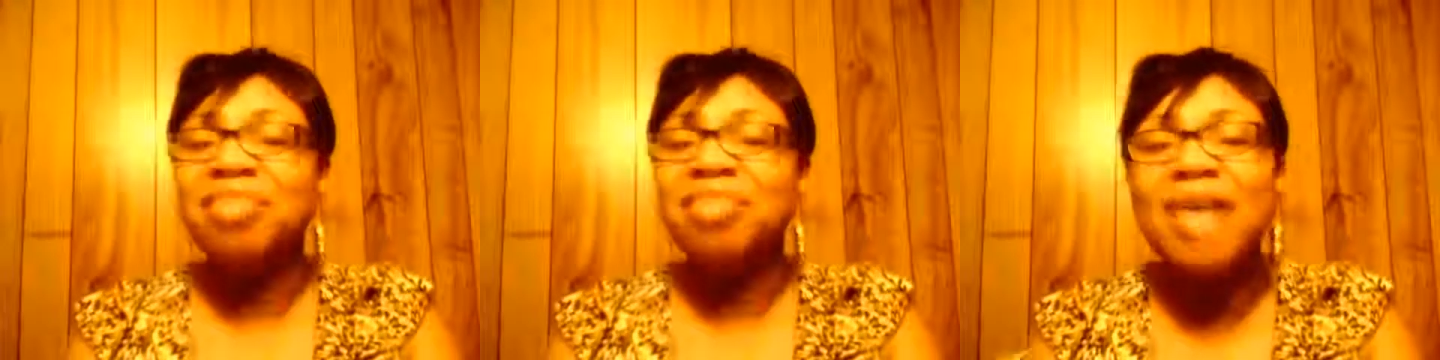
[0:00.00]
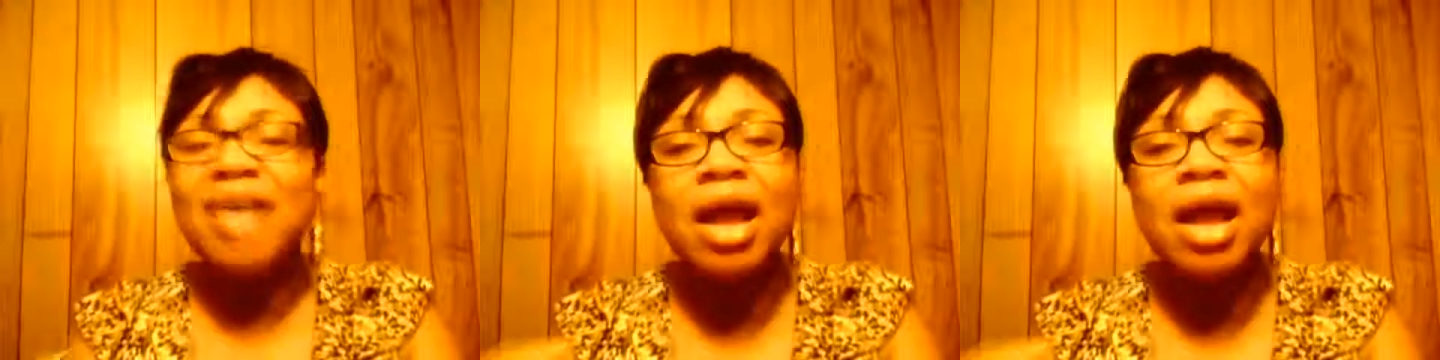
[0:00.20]

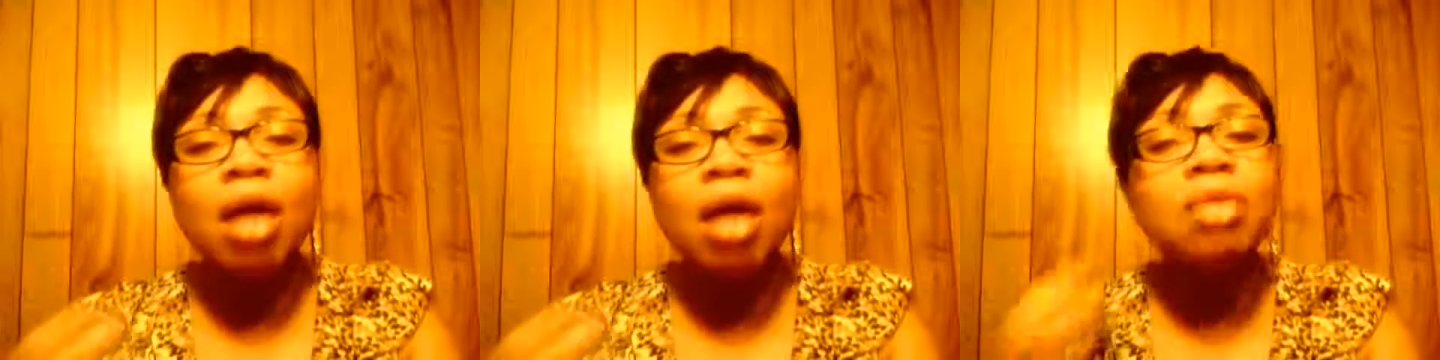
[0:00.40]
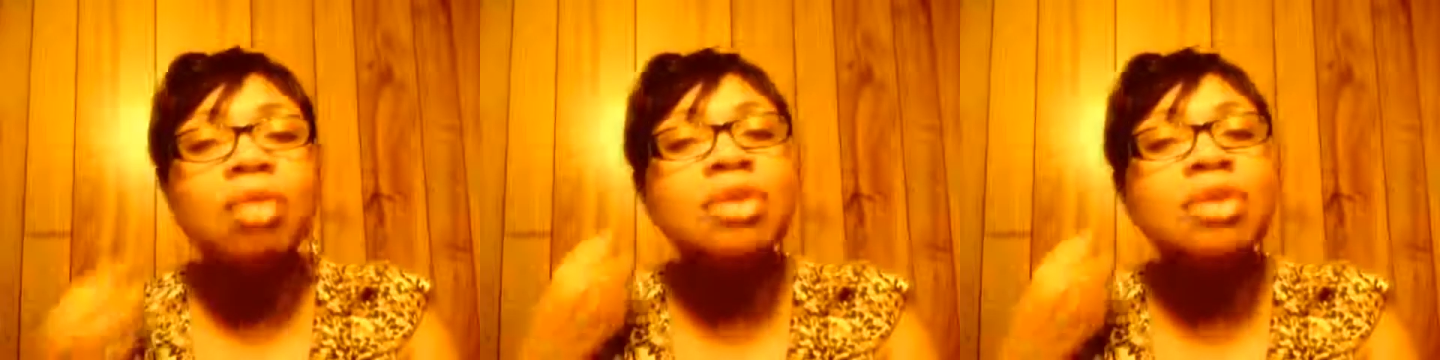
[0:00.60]
got
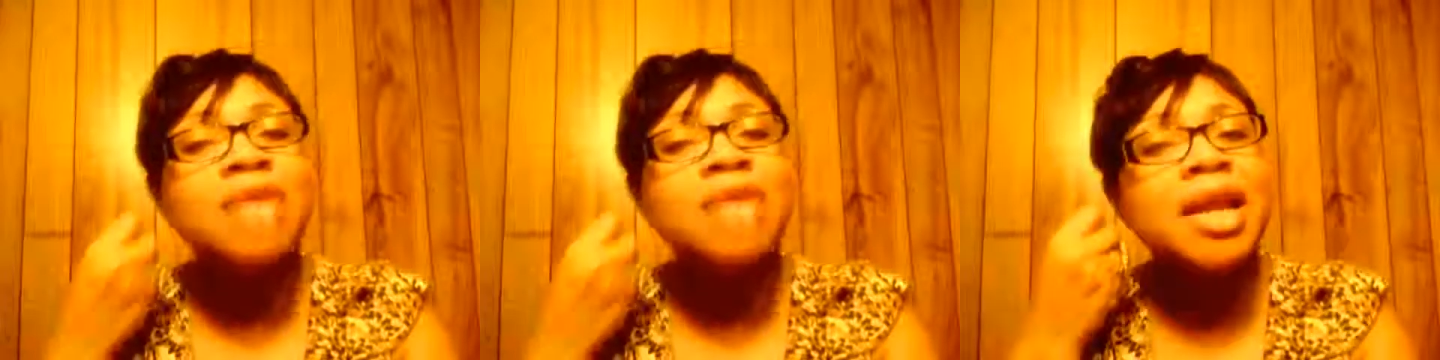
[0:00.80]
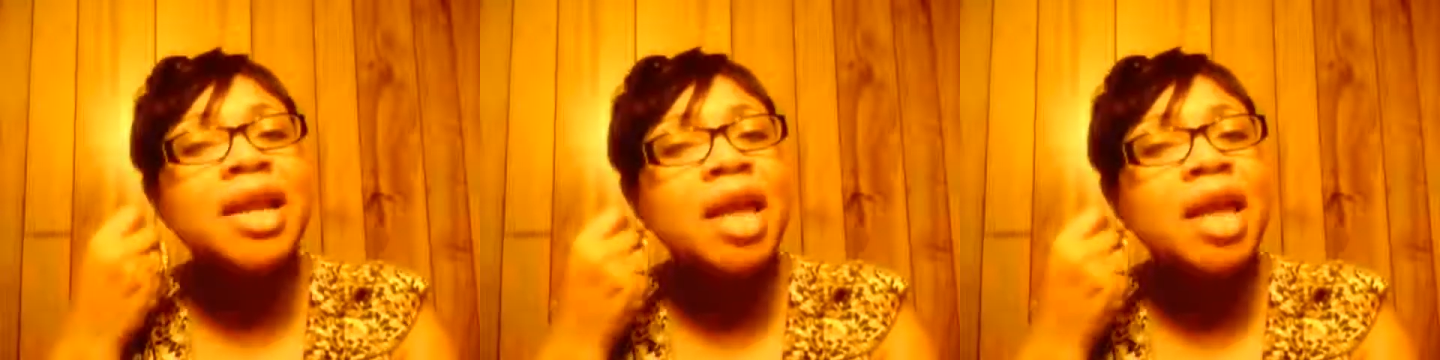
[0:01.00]
all of those
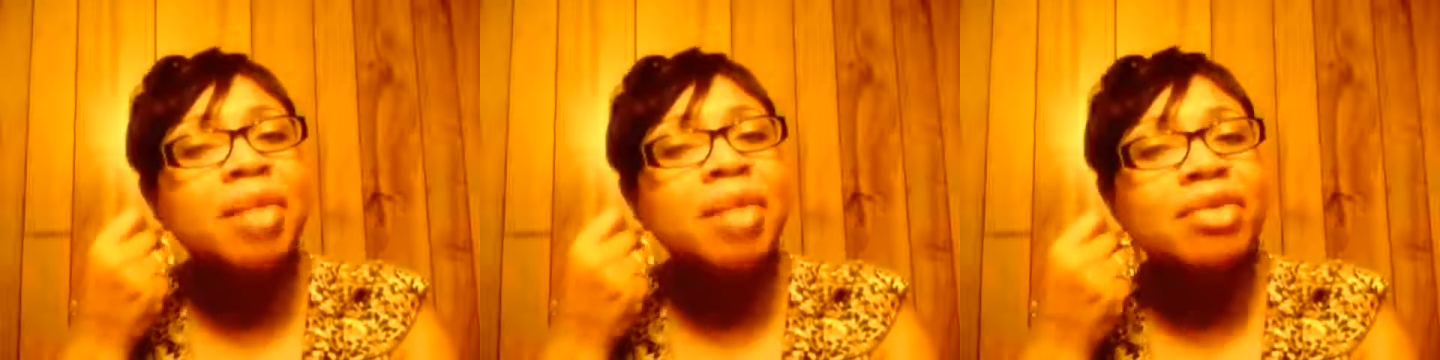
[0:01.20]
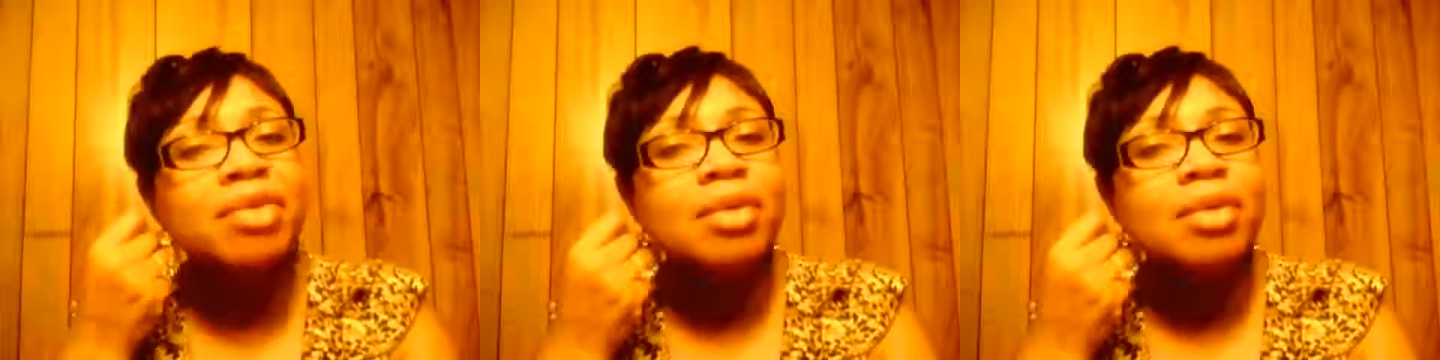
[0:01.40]

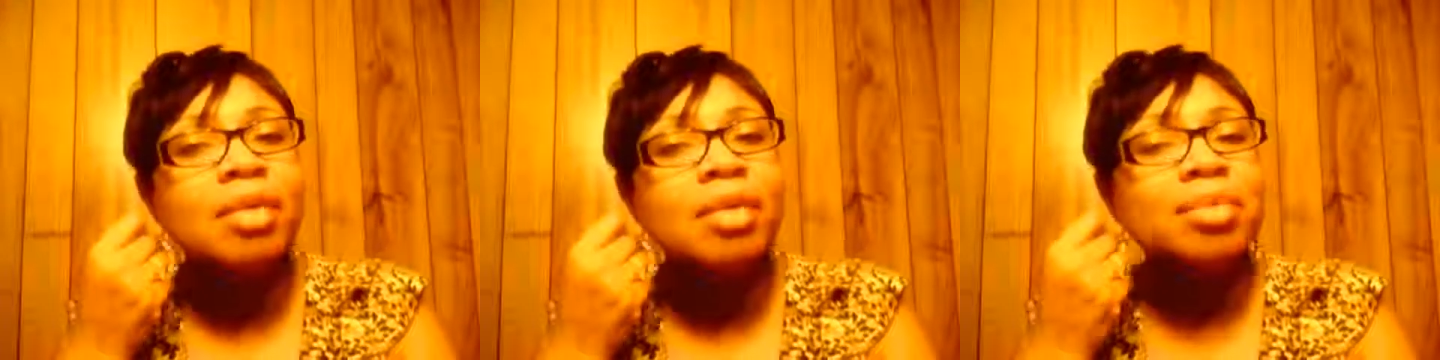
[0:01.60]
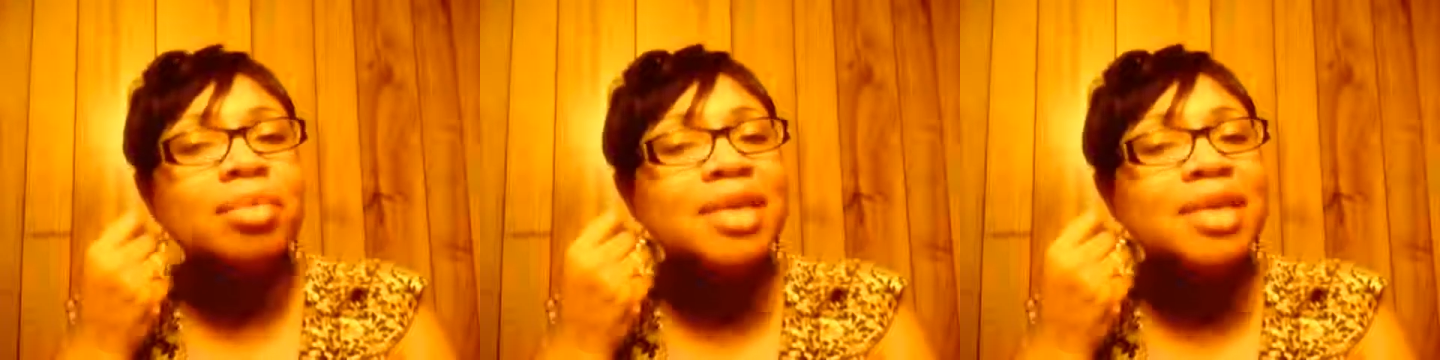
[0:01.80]
dynamics, but